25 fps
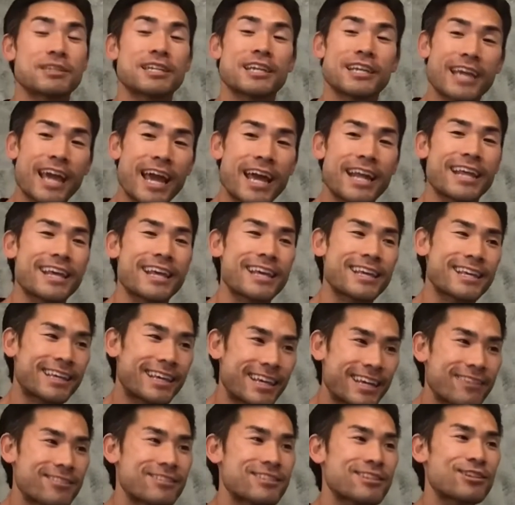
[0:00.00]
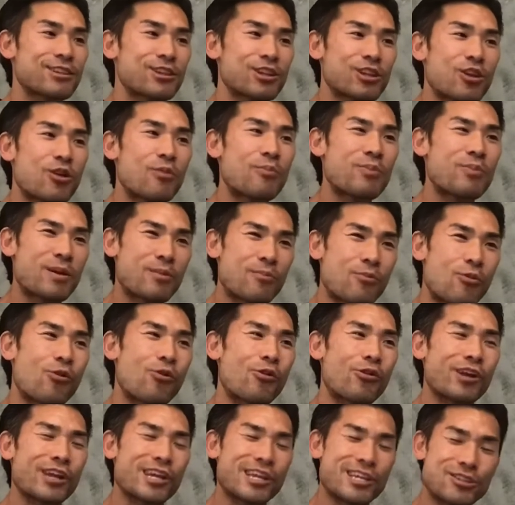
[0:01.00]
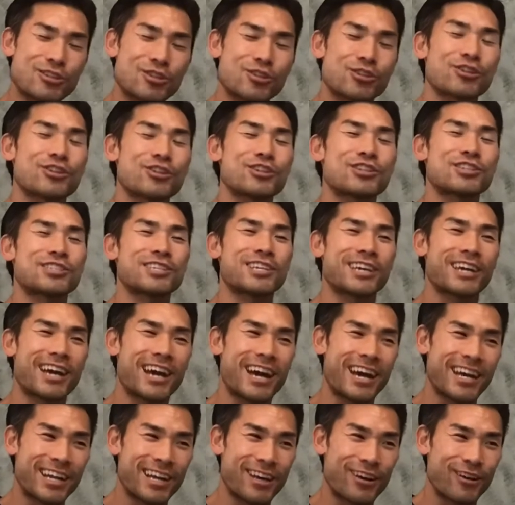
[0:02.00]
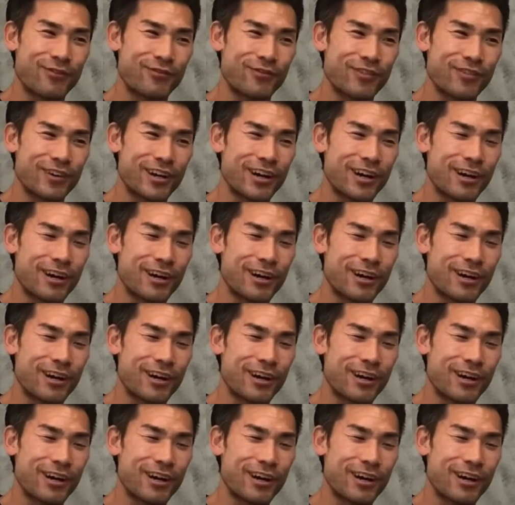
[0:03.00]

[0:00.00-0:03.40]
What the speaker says: And again, it gives a little bit more interest and kind of